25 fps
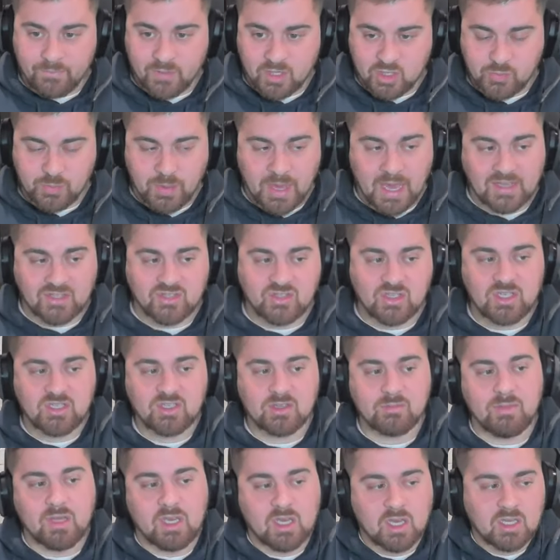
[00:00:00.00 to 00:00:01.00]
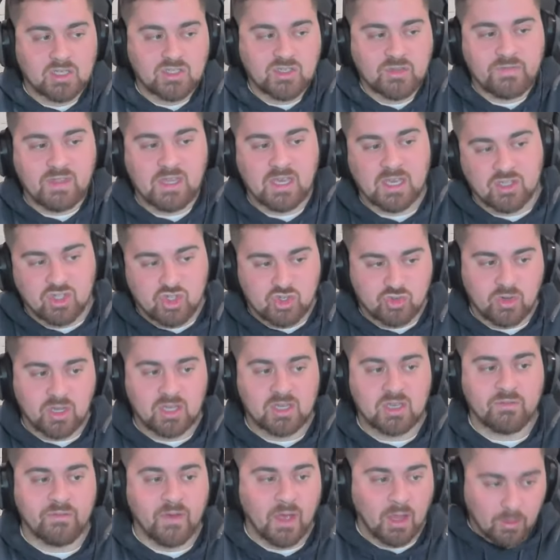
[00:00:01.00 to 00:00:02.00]
this past season because of the injury
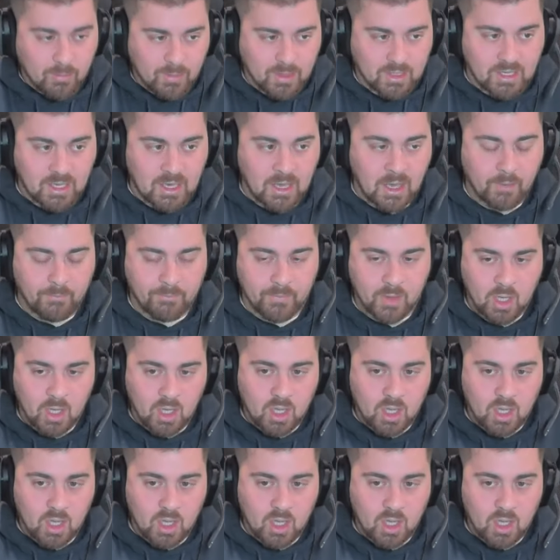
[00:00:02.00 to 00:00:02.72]
and development camp.